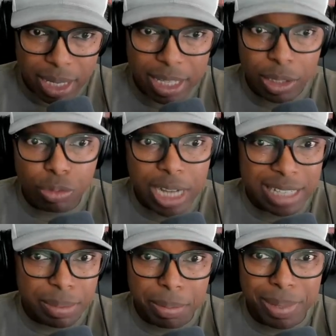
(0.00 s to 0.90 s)
those
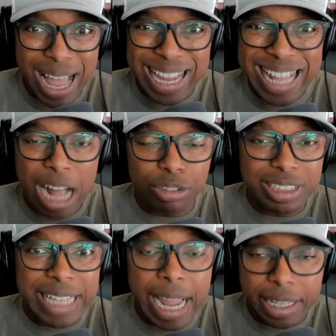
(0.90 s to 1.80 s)
guys have been blocking
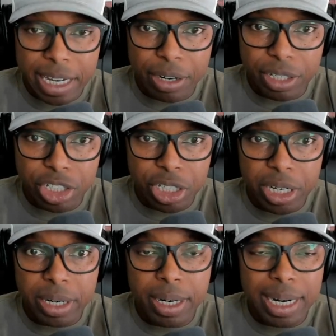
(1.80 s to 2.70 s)
outstanding here this
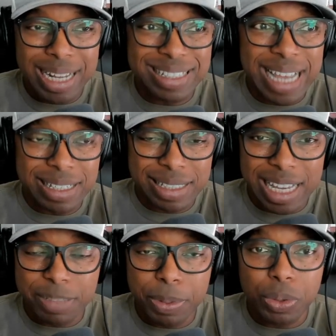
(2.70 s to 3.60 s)
year, and Texas
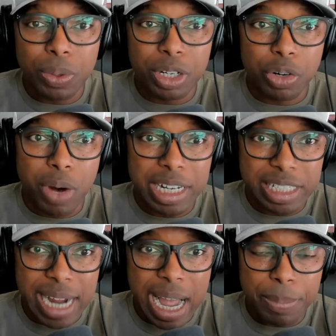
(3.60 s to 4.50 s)
has been doing a great
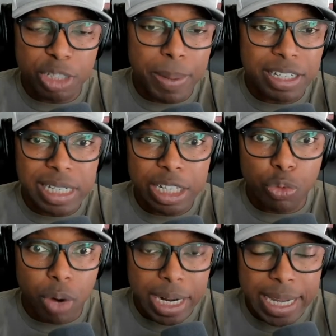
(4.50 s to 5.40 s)
job, especially in
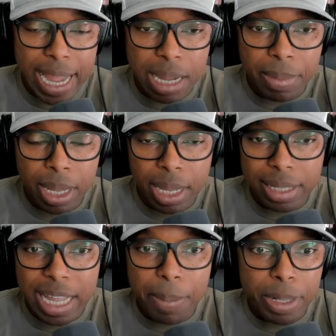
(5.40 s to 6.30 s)
the running game.
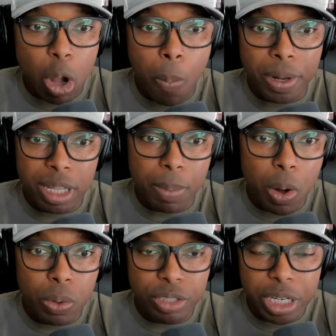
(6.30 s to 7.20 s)
They have been opening up
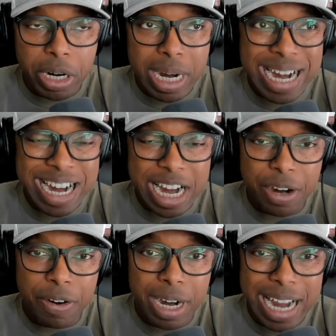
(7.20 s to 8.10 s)
holes here
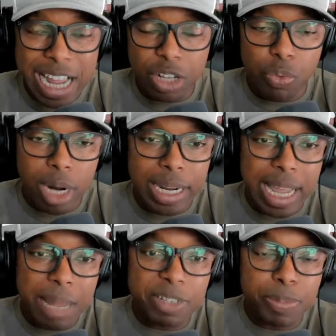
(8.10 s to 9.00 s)
in the running
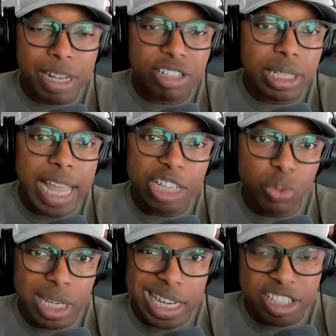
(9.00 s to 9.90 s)
game, especially last
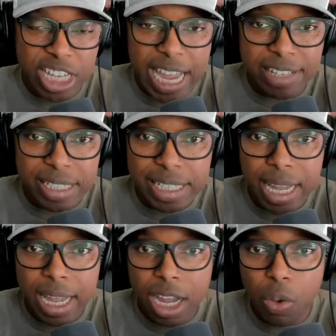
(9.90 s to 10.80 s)
week against Kansas,
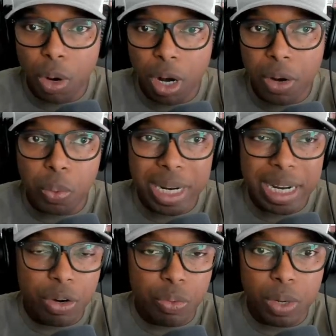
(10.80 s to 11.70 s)
where
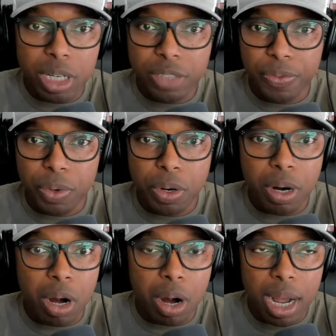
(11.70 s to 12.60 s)
we rushed for